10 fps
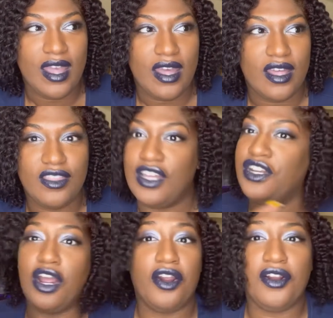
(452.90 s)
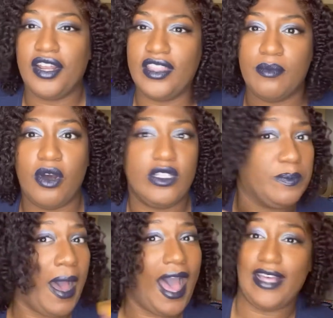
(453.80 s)
the nerd in the most
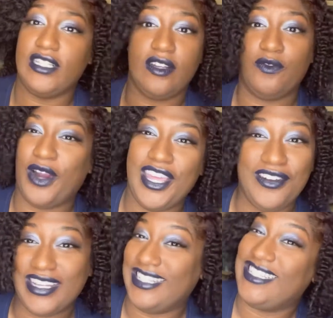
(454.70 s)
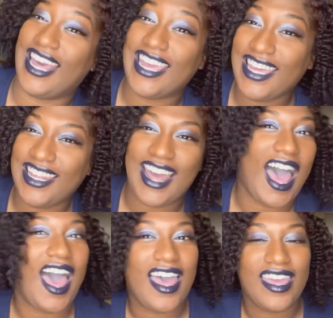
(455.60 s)
positive way you can say it.
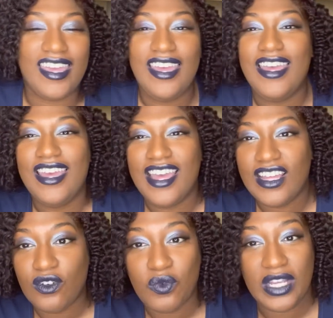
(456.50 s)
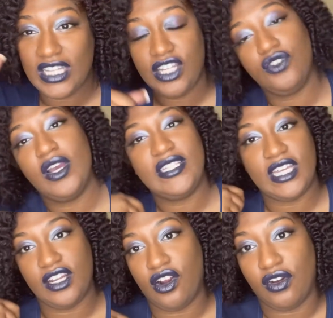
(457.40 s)
I really enjoyed seeing
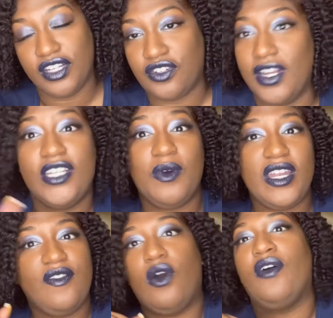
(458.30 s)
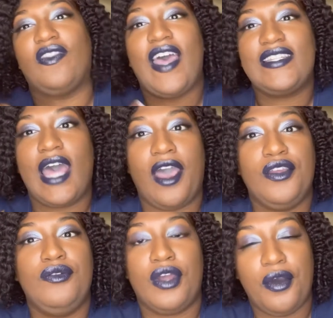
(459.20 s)
her on the screen. She wasn't even on, that's how you
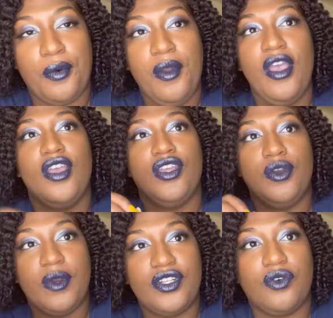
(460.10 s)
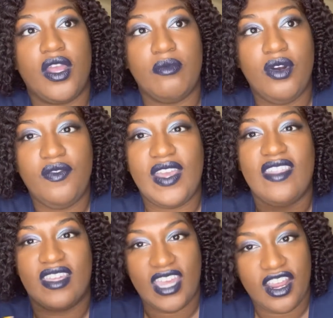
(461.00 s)
know you enjoy a movie and the
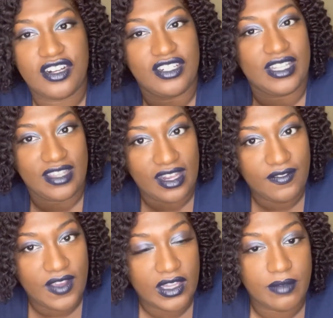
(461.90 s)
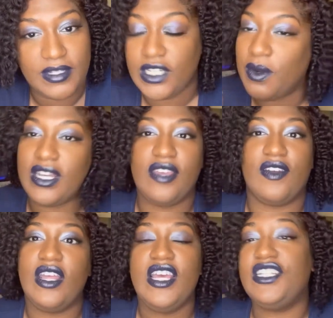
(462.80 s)
characters that they developed. She didn't
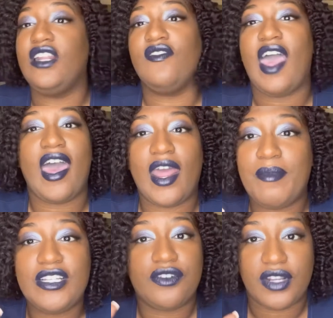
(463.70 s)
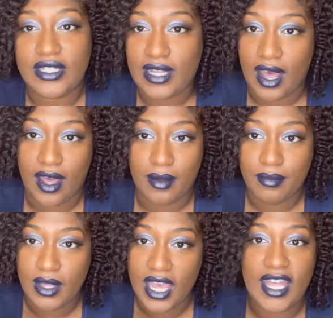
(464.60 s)
even have that much screen time,
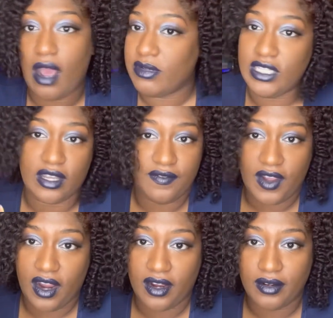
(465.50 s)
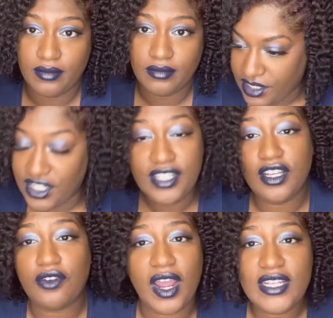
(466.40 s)
and I was looking for her. Just a
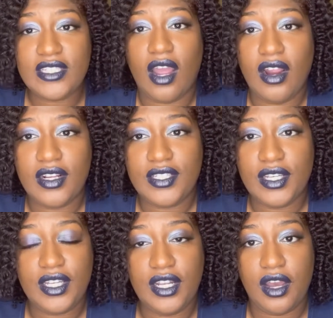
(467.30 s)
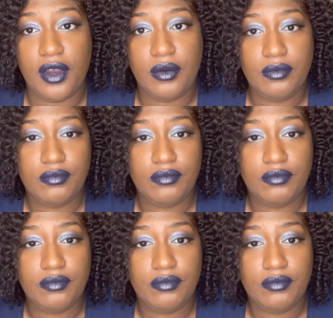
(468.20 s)
great start to, you know,